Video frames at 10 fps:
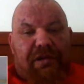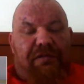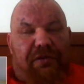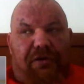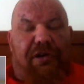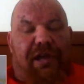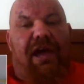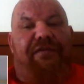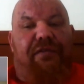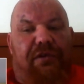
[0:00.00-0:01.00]
If you're not
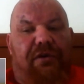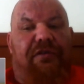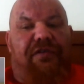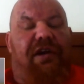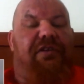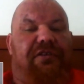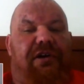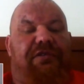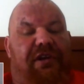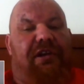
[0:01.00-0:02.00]
careful, you're going to find
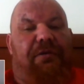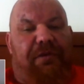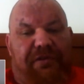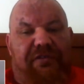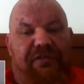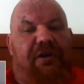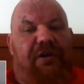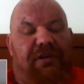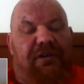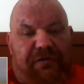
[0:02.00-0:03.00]
yourself sitting in a prison
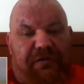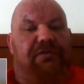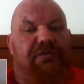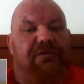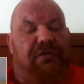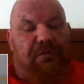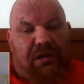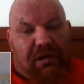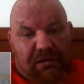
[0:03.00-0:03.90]
cell because you've killed somebody.